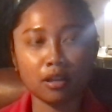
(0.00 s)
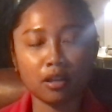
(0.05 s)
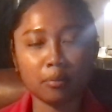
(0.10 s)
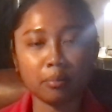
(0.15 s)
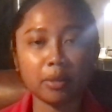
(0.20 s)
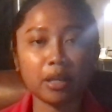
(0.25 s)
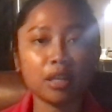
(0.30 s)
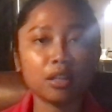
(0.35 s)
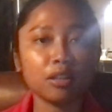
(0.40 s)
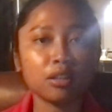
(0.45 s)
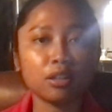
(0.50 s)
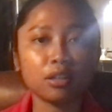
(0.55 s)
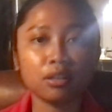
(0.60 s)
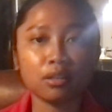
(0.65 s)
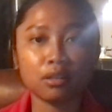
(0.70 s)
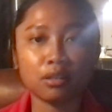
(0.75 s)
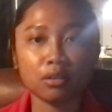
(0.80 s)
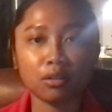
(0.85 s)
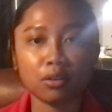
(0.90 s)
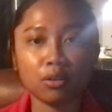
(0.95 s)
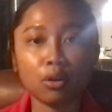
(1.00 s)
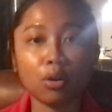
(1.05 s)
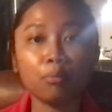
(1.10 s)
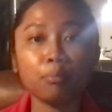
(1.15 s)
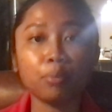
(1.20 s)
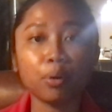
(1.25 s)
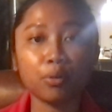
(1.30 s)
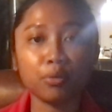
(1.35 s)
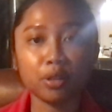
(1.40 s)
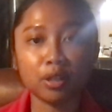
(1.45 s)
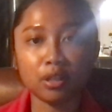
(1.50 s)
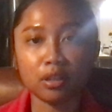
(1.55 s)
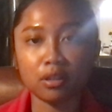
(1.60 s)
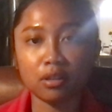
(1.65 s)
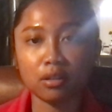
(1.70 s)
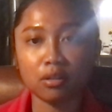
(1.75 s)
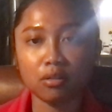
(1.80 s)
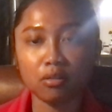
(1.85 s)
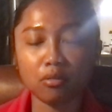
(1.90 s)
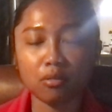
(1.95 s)
inner component
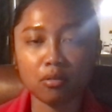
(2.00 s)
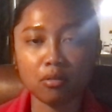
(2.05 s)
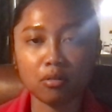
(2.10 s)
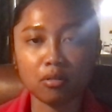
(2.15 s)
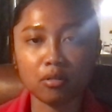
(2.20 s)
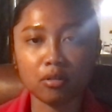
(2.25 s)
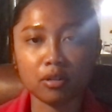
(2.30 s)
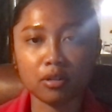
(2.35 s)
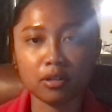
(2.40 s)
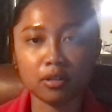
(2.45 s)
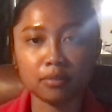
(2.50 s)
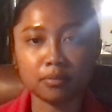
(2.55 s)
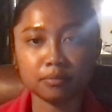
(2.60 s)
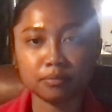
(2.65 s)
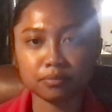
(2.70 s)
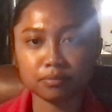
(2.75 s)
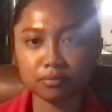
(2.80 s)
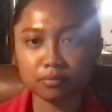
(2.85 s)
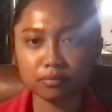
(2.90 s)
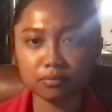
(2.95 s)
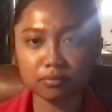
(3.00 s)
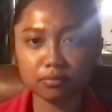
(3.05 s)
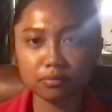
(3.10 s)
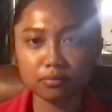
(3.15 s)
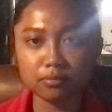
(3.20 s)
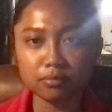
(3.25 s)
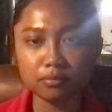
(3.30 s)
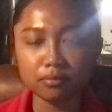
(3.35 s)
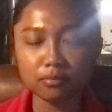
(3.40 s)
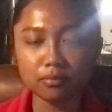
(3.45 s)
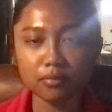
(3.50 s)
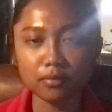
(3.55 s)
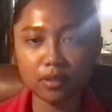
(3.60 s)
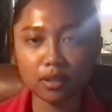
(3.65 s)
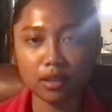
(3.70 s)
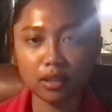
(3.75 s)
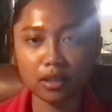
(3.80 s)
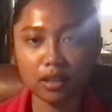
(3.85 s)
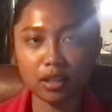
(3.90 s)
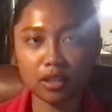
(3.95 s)
or
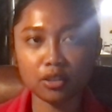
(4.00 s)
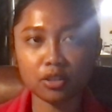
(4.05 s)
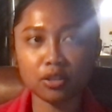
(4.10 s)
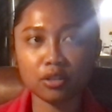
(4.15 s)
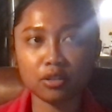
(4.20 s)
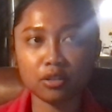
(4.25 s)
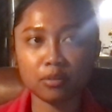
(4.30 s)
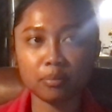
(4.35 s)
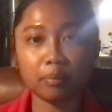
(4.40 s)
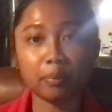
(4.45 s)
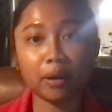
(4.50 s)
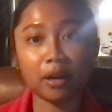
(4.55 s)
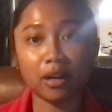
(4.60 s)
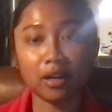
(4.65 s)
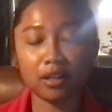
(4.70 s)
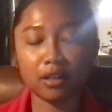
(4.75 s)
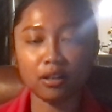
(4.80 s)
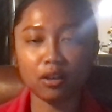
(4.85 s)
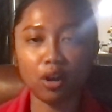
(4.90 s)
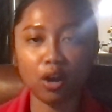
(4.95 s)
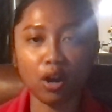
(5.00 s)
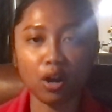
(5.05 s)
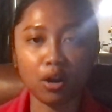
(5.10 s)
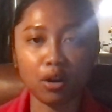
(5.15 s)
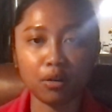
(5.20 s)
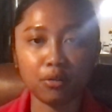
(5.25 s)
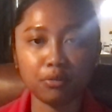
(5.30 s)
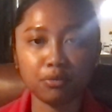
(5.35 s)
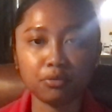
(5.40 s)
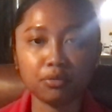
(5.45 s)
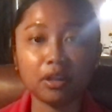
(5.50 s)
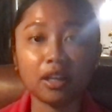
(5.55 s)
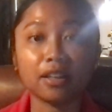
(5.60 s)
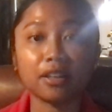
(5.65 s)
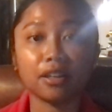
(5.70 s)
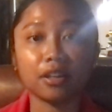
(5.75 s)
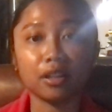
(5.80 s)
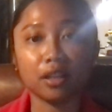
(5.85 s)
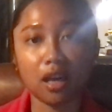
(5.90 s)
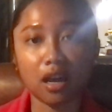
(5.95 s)
inner part of
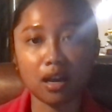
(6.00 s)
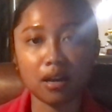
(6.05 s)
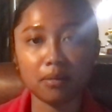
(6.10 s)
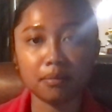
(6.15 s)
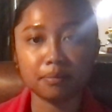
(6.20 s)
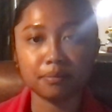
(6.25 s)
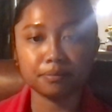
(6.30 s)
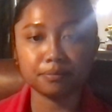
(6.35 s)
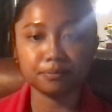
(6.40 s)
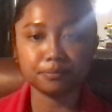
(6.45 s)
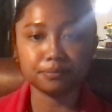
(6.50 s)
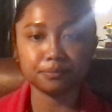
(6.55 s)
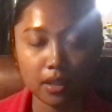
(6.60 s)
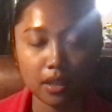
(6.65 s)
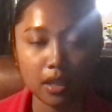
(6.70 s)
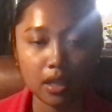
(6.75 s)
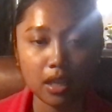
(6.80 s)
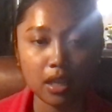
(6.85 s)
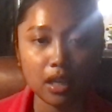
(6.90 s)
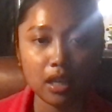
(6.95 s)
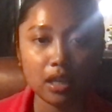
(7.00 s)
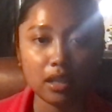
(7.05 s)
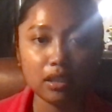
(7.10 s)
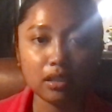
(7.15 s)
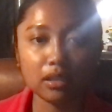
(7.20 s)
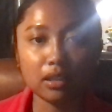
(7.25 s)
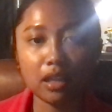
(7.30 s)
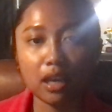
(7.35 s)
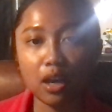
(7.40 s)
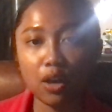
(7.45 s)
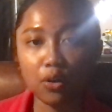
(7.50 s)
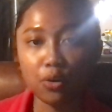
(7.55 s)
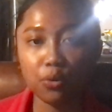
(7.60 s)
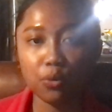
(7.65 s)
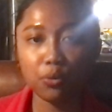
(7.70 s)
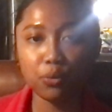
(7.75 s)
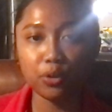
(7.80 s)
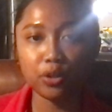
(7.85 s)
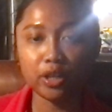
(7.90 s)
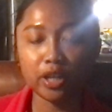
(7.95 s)
flagella. Now
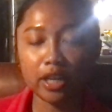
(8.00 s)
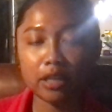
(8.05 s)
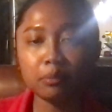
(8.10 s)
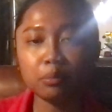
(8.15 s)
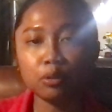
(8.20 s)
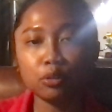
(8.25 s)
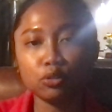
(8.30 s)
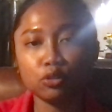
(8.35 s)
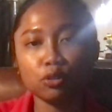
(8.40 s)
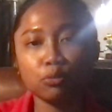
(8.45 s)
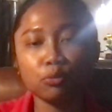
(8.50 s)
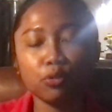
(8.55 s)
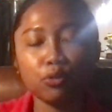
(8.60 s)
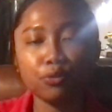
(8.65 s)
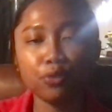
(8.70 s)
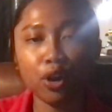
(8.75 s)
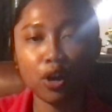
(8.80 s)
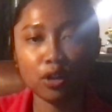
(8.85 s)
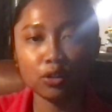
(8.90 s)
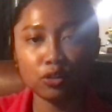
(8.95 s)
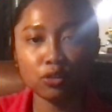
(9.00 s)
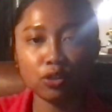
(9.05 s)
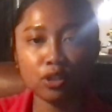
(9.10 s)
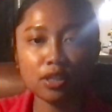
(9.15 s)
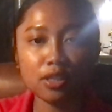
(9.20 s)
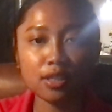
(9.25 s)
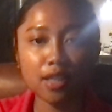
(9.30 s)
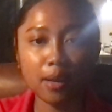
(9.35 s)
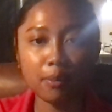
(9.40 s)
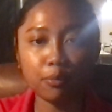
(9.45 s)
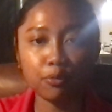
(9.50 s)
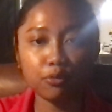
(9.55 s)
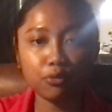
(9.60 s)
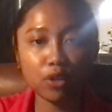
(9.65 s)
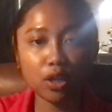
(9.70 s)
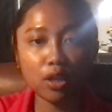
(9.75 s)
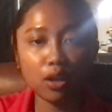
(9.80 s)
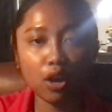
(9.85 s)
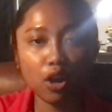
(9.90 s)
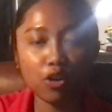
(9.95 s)
we're able to move on to the step
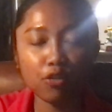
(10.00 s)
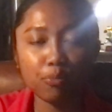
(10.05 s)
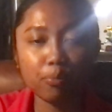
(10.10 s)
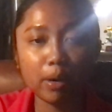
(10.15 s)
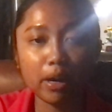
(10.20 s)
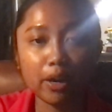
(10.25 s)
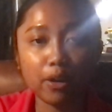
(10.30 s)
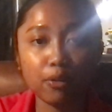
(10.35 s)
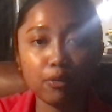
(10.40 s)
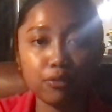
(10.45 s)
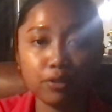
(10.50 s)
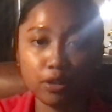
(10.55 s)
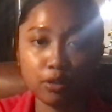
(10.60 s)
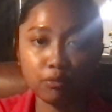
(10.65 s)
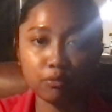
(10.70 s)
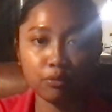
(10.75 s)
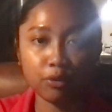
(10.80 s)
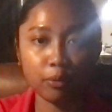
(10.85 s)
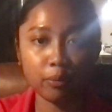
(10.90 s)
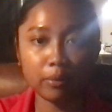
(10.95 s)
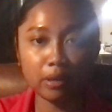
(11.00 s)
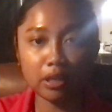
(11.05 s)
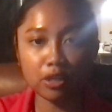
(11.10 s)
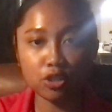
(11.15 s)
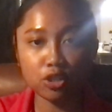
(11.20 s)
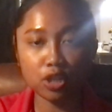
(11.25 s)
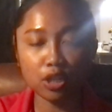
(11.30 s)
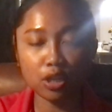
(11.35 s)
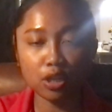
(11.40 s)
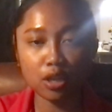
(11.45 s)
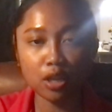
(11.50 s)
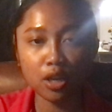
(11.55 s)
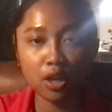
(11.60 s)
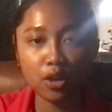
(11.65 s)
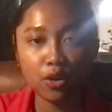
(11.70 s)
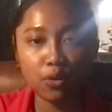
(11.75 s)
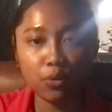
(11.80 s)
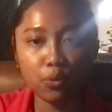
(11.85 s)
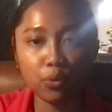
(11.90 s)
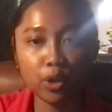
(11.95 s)
3 of biofilm formation,
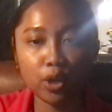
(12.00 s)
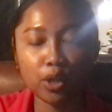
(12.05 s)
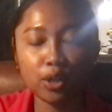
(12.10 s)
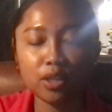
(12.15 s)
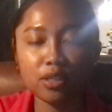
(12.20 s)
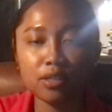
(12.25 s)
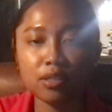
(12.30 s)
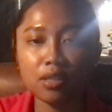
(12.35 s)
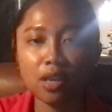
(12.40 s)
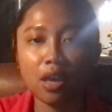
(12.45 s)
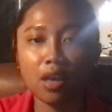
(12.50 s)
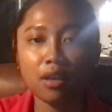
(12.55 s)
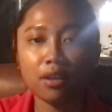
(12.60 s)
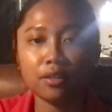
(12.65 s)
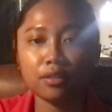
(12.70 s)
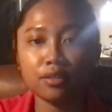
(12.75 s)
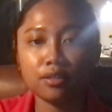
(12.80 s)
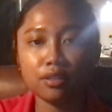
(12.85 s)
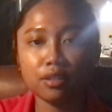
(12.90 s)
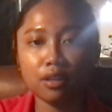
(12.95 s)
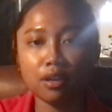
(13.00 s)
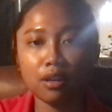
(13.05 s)
where the cells